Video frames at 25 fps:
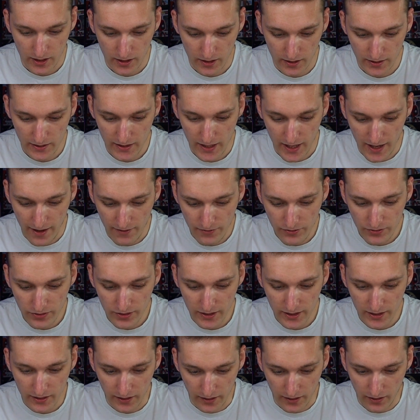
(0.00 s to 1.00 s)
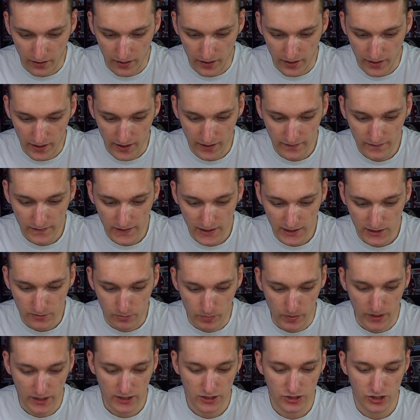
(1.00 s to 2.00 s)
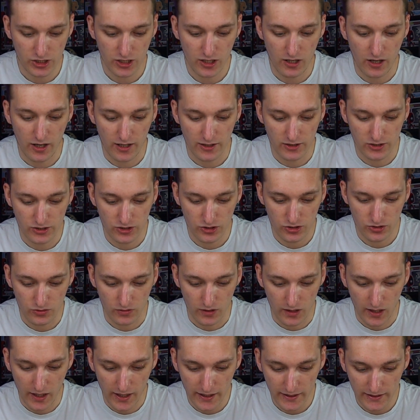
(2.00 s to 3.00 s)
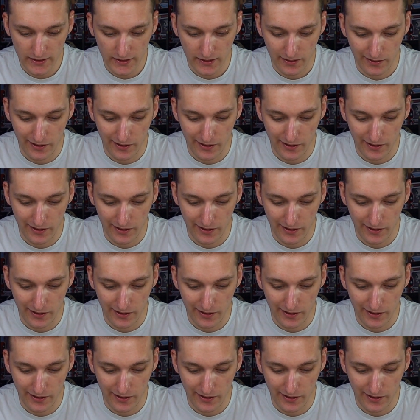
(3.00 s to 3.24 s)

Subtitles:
Yeah, everything in this picture I do like.